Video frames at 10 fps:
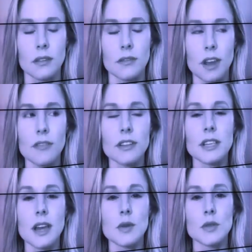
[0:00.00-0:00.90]
for every
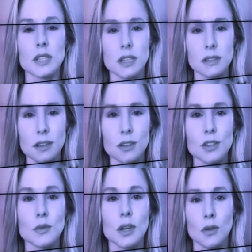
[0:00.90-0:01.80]
time it was easier
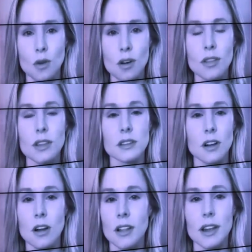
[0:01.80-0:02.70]
to ignore than to
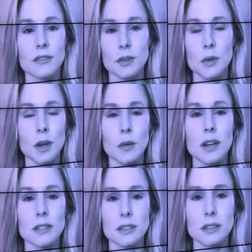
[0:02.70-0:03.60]
call it out for what it
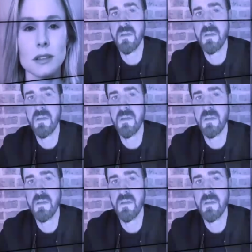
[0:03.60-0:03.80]
was.